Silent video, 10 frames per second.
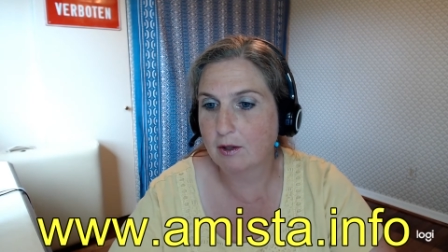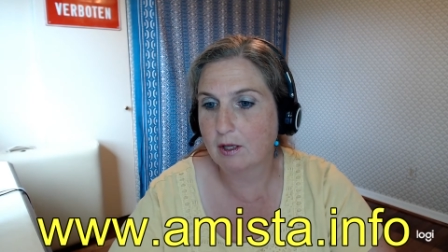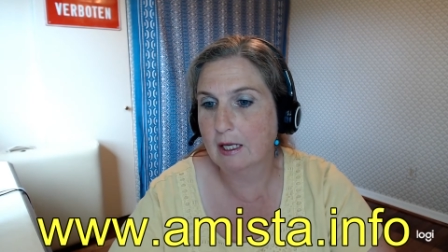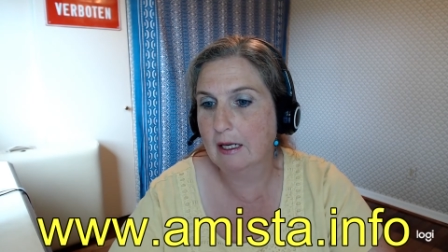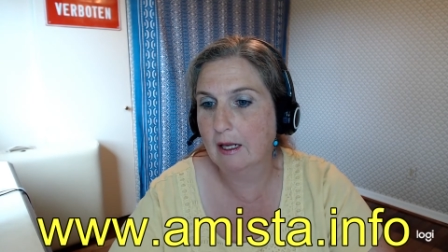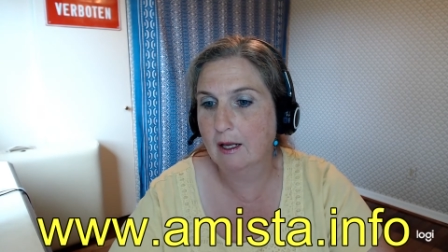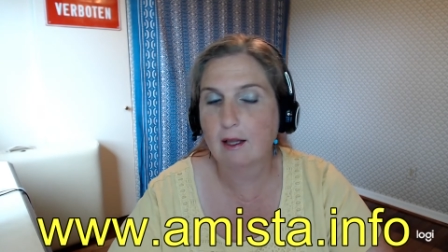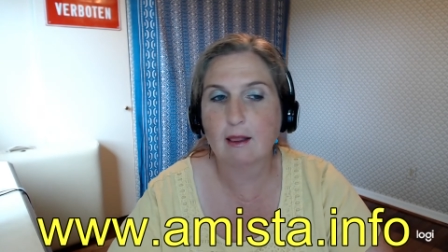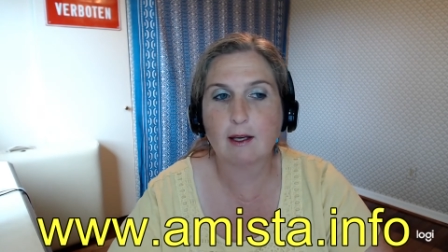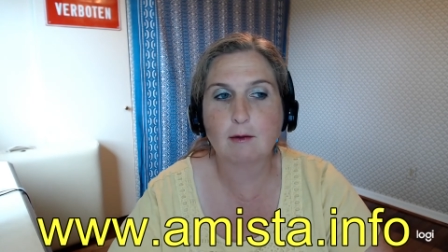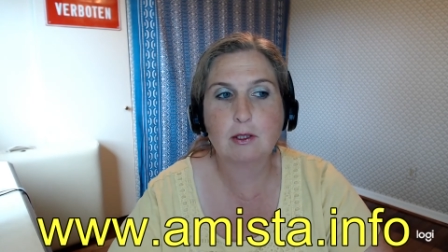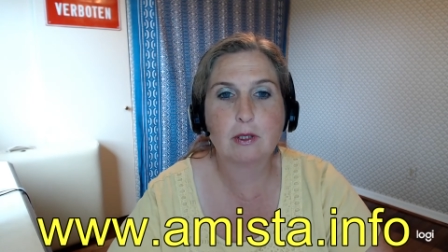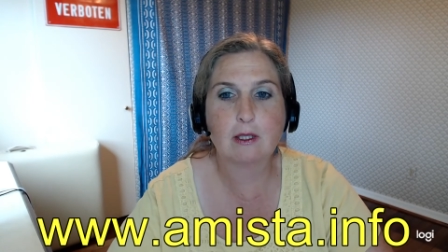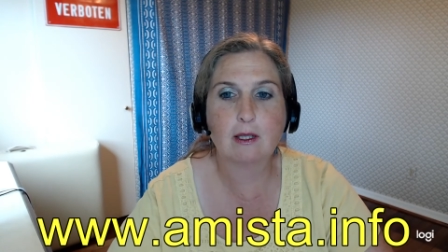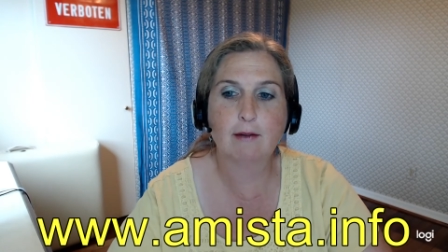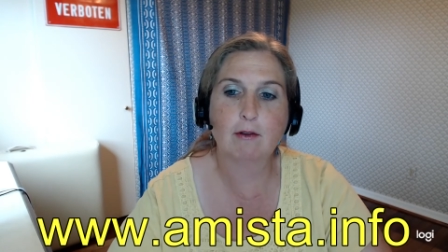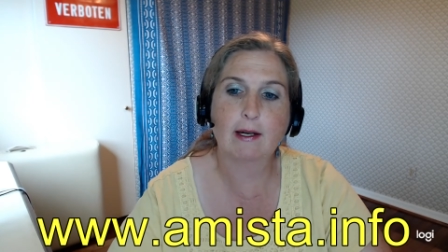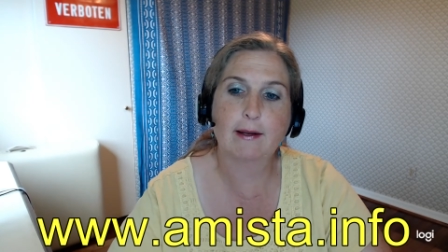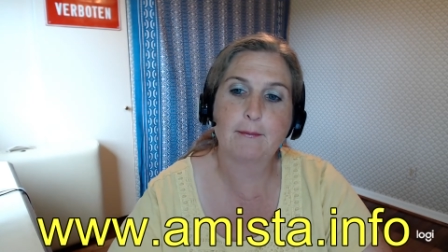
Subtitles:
you need like we do in a live reading.